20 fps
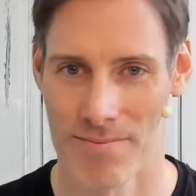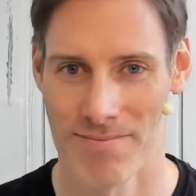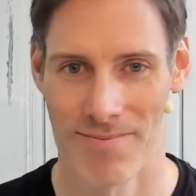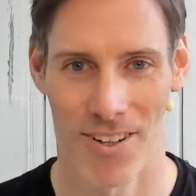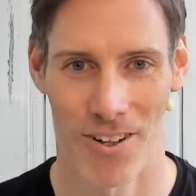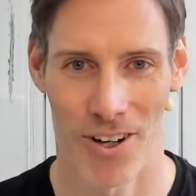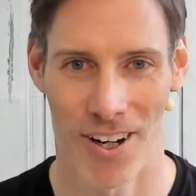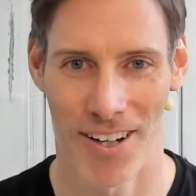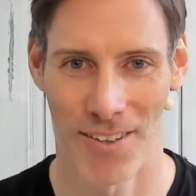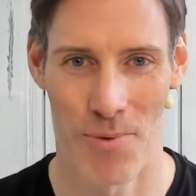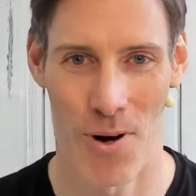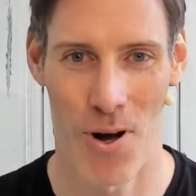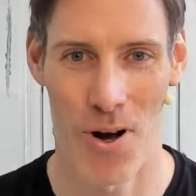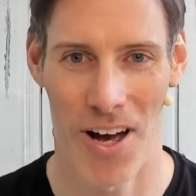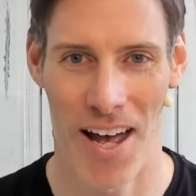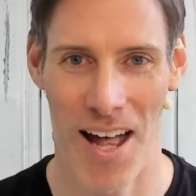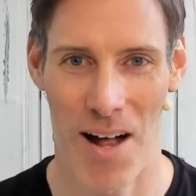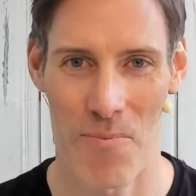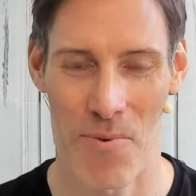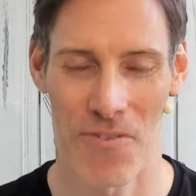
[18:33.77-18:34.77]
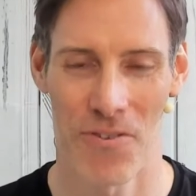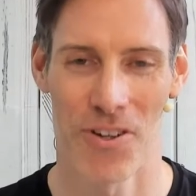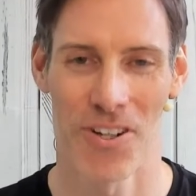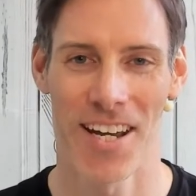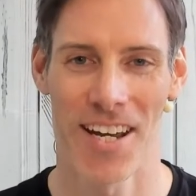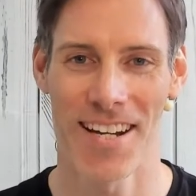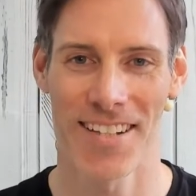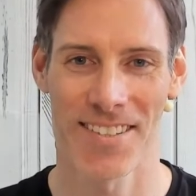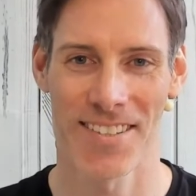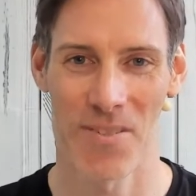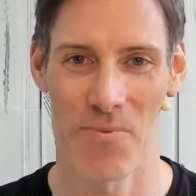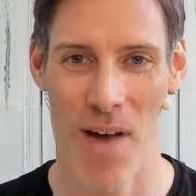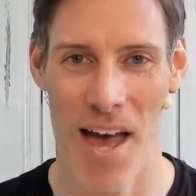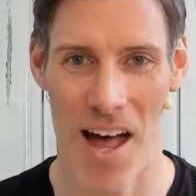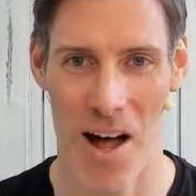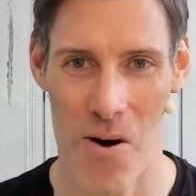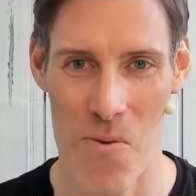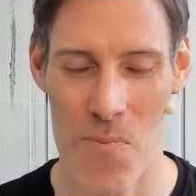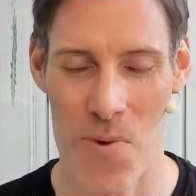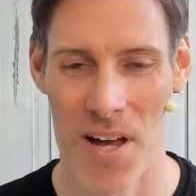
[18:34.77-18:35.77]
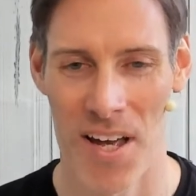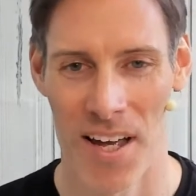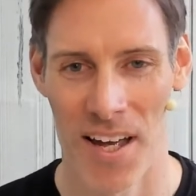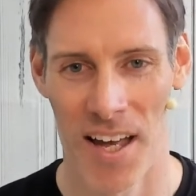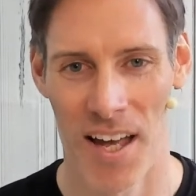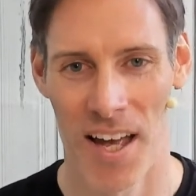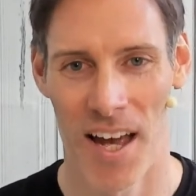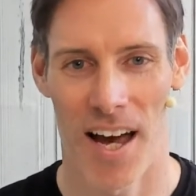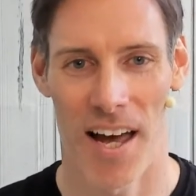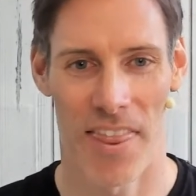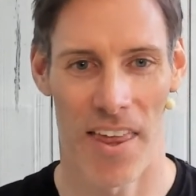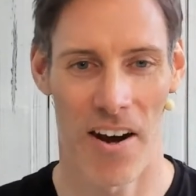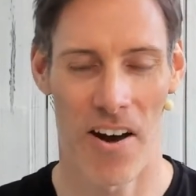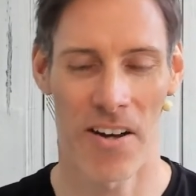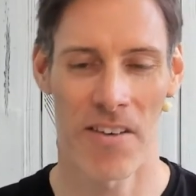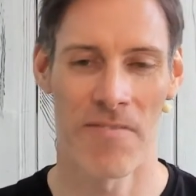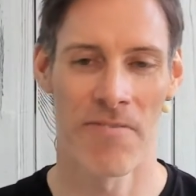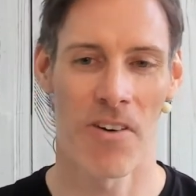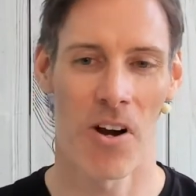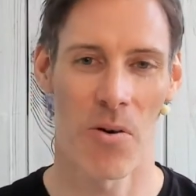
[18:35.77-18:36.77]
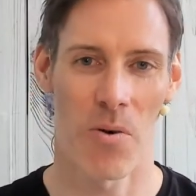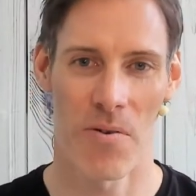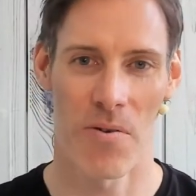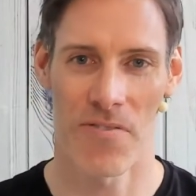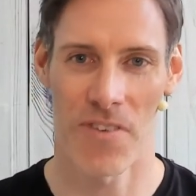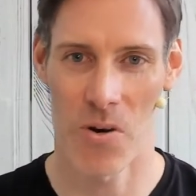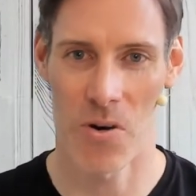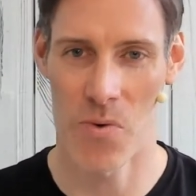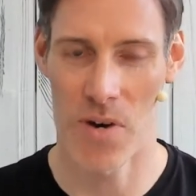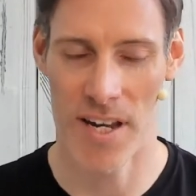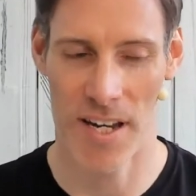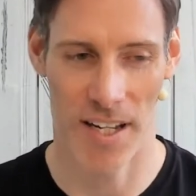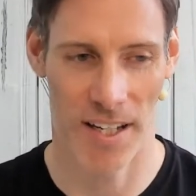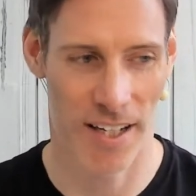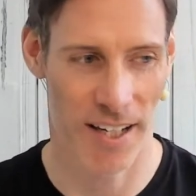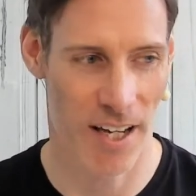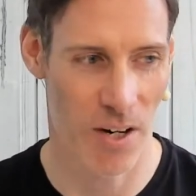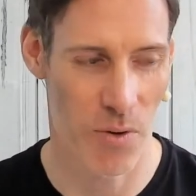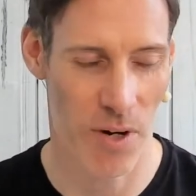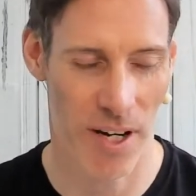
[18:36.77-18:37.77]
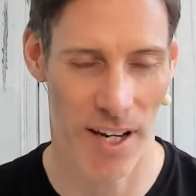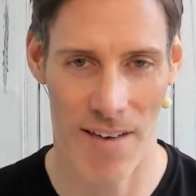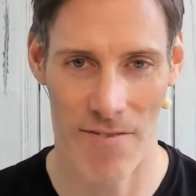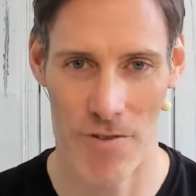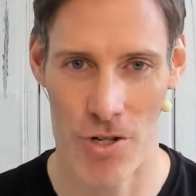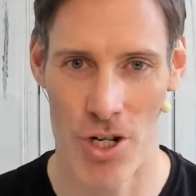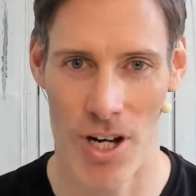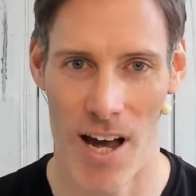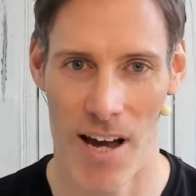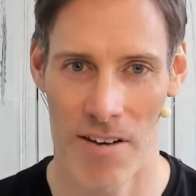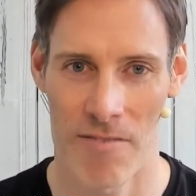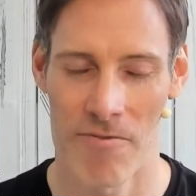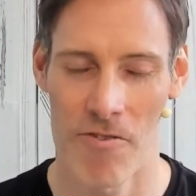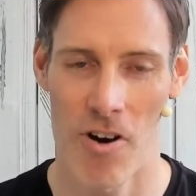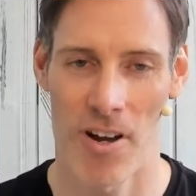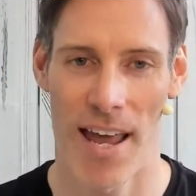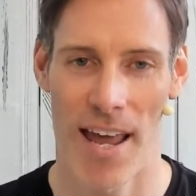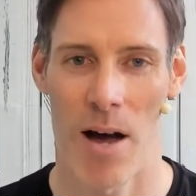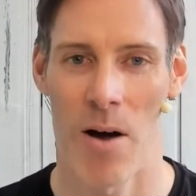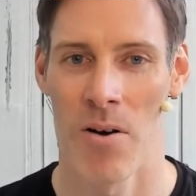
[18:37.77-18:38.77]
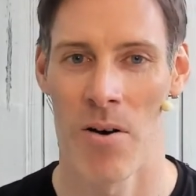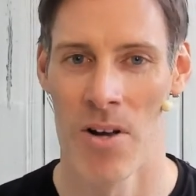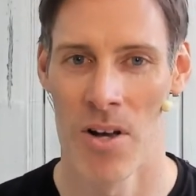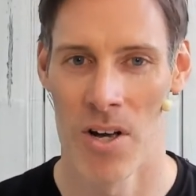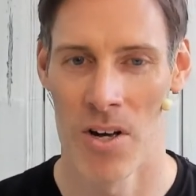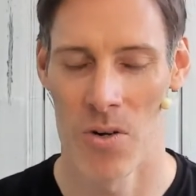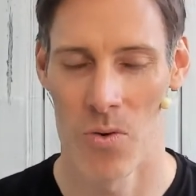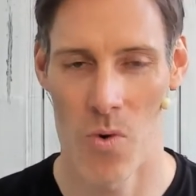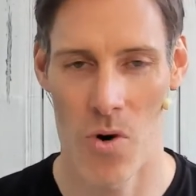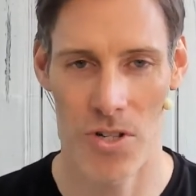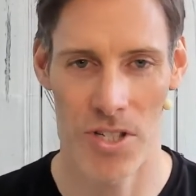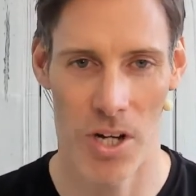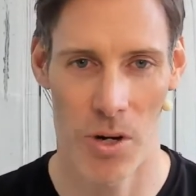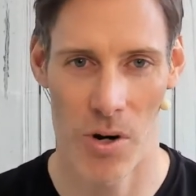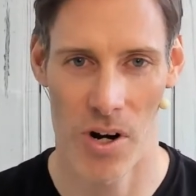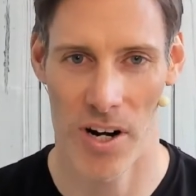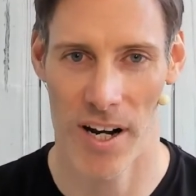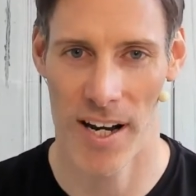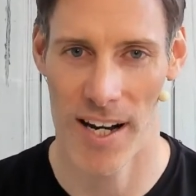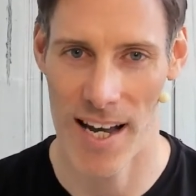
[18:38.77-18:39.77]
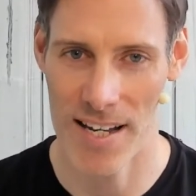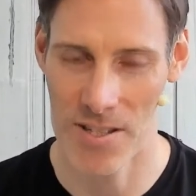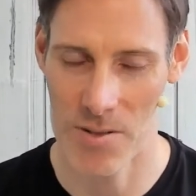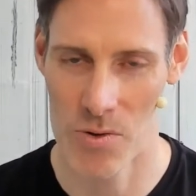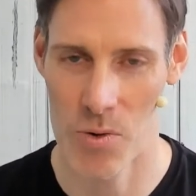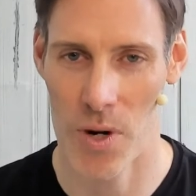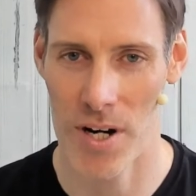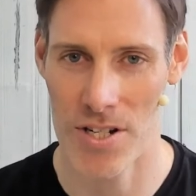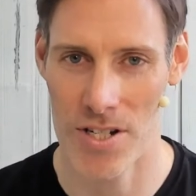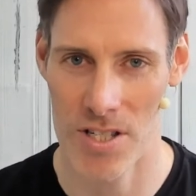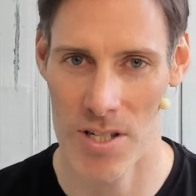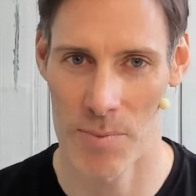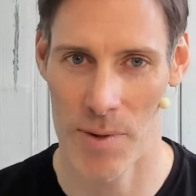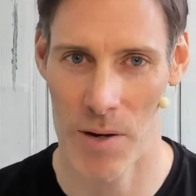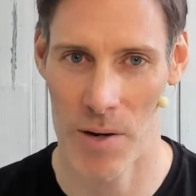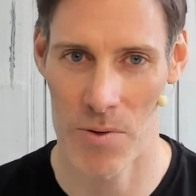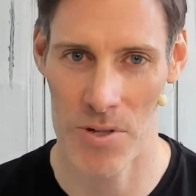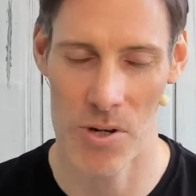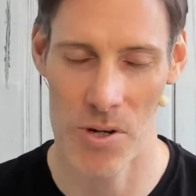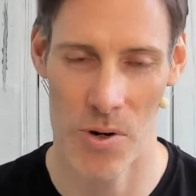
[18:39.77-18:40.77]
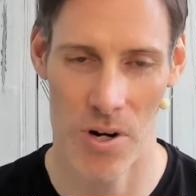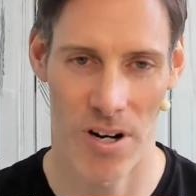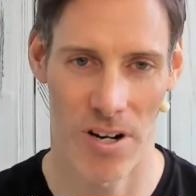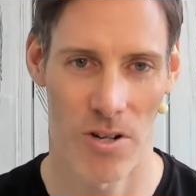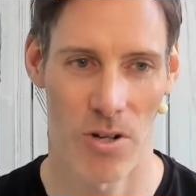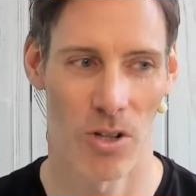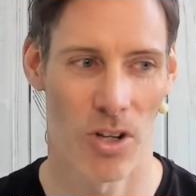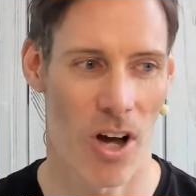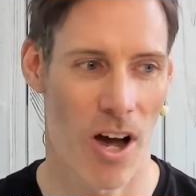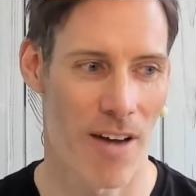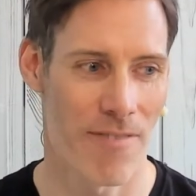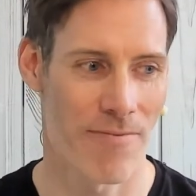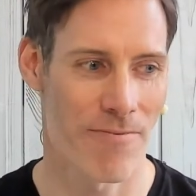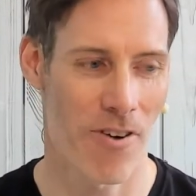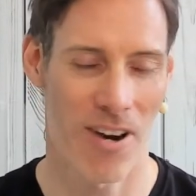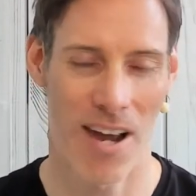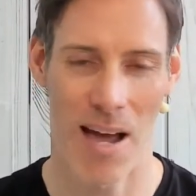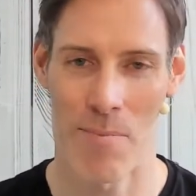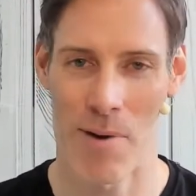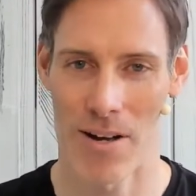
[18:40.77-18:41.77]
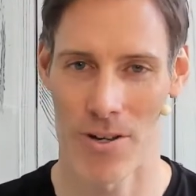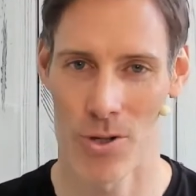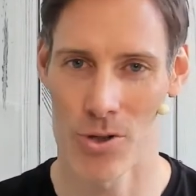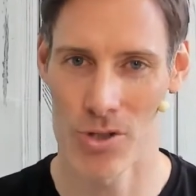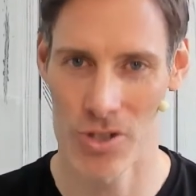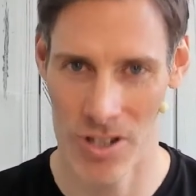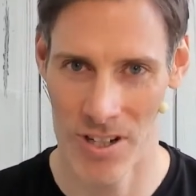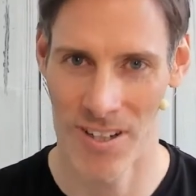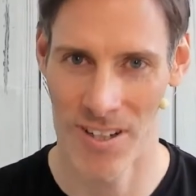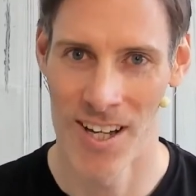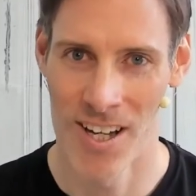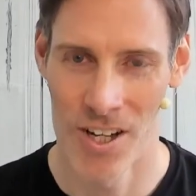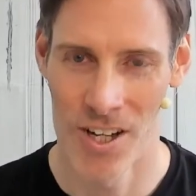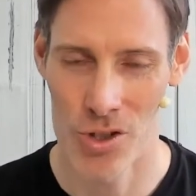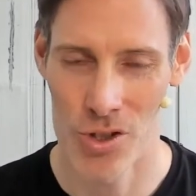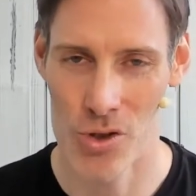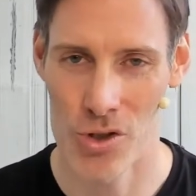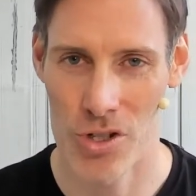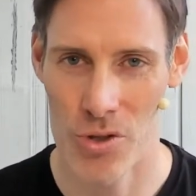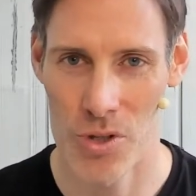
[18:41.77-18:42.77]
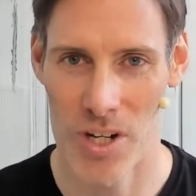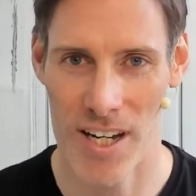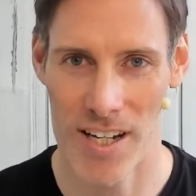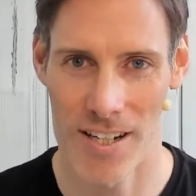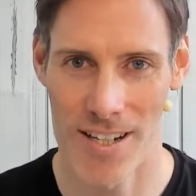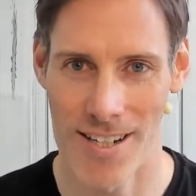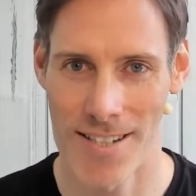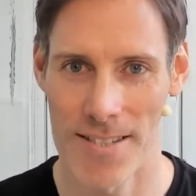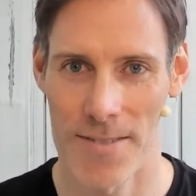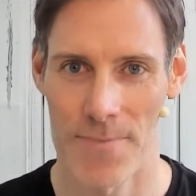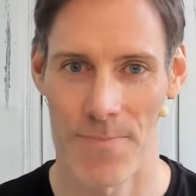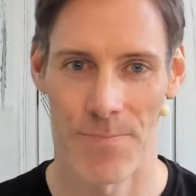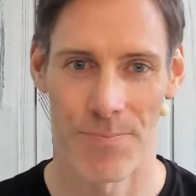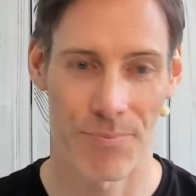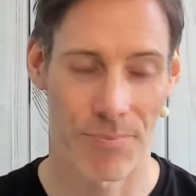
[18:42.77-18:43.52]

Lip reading: All right, help if you need some help, and then I can follow up with you. We can have a chat. I can find out what's going on. I can ask some questions about what's going on in your life, find out about your uniqueness,